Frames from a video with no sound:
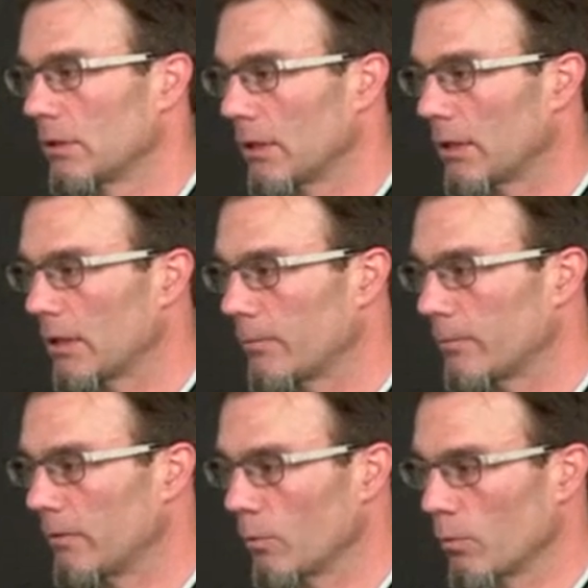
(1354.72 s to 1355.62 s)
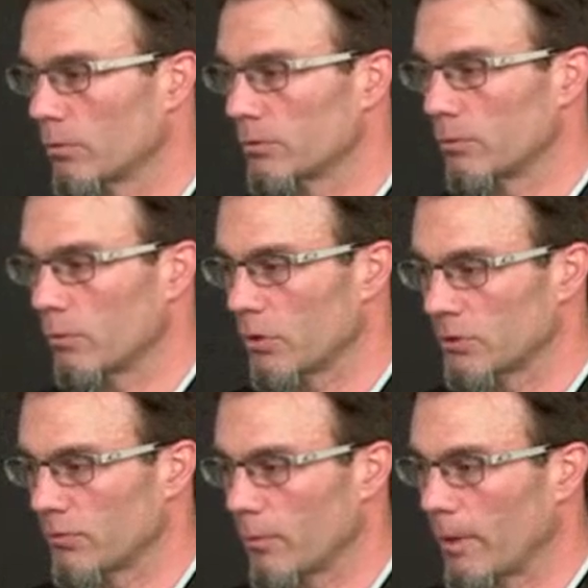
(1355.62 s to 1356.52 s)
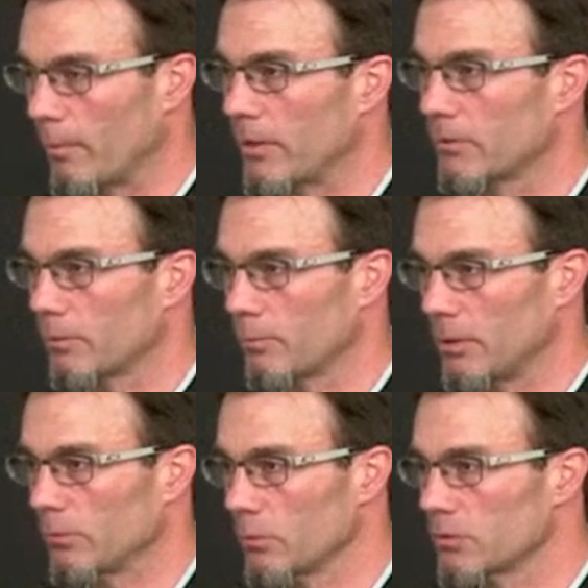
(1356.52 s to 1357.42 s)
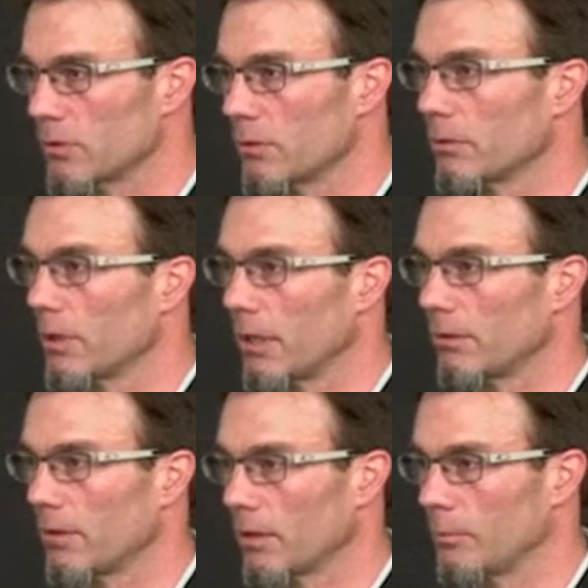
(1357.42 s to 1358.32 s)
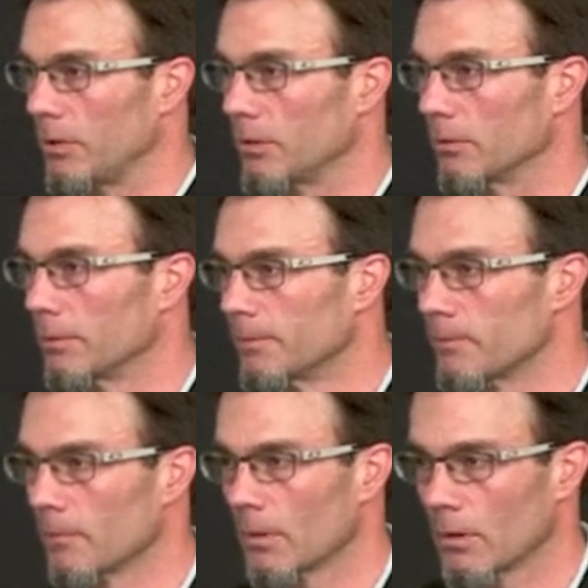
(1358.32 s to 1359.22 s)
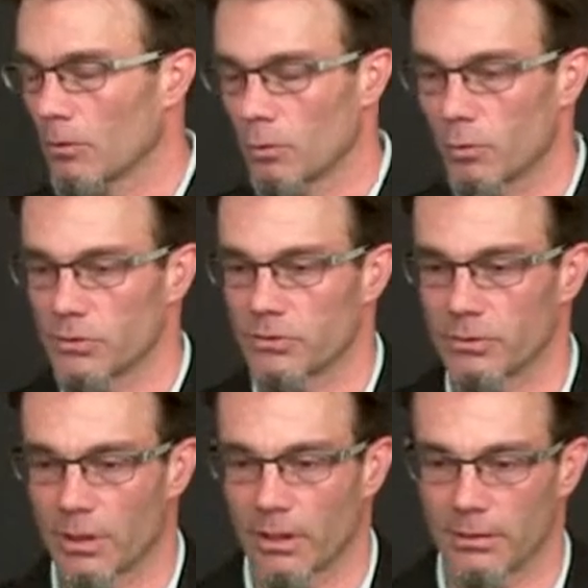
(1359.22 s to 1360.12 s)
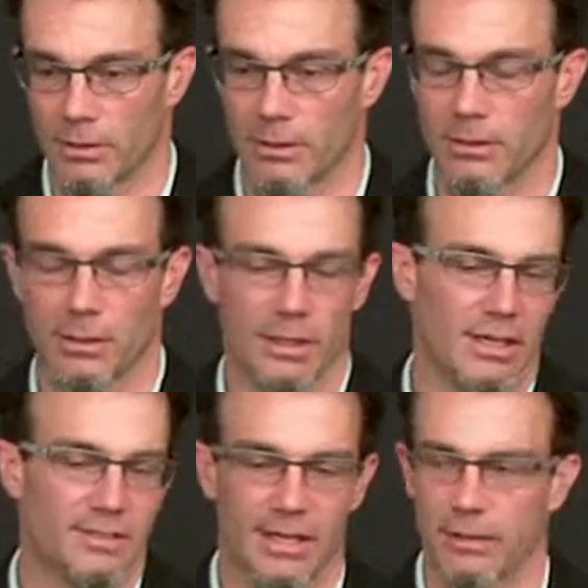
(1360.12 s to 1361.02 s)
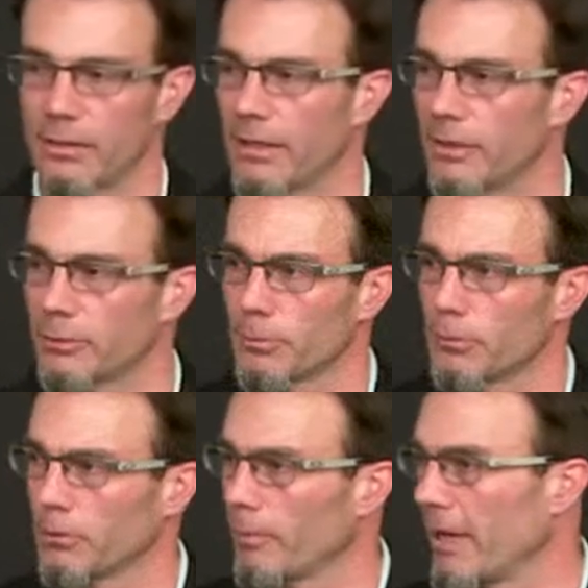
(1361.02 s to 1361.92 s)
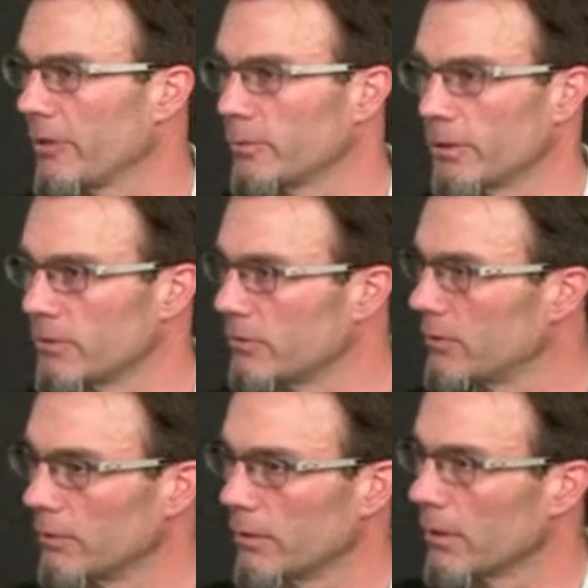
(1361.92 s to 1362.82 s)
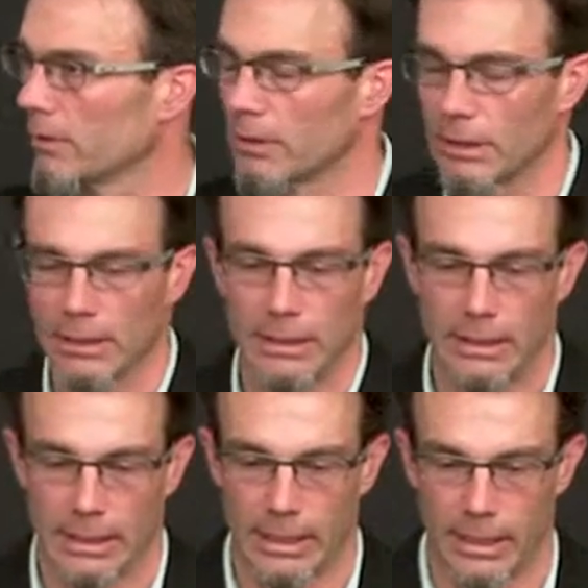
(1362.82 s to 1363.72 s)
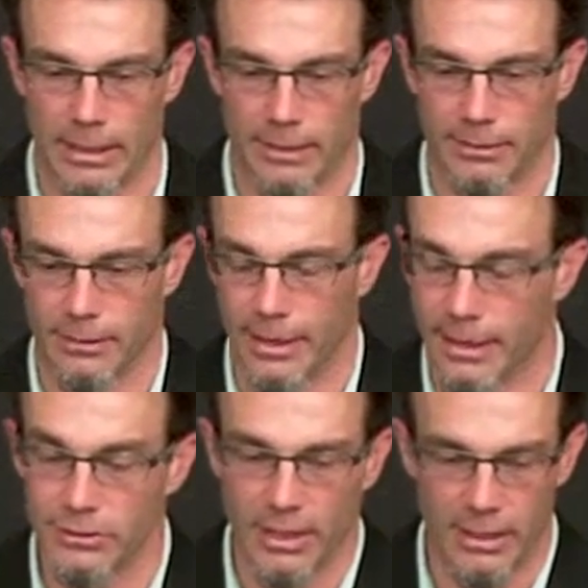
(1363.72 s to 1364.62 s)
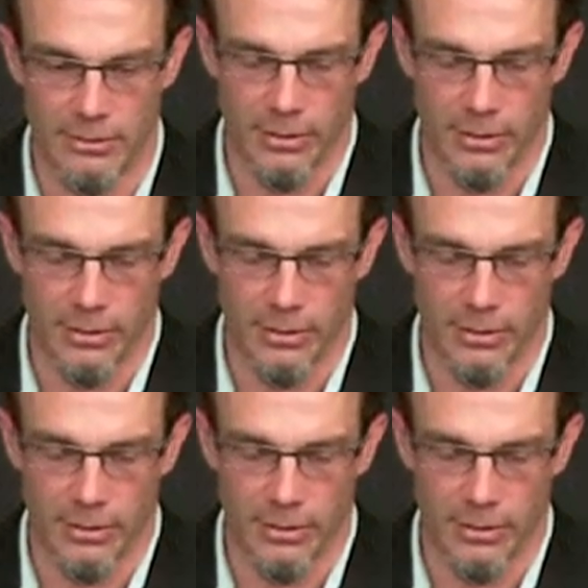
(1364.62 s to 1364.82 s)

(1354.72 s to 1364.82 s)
um, if it weren't wasn't for my mentor Pete Russo at uh, BU, who was uh, the he's head of the Entrepreneurial Management Institute then. And I actually had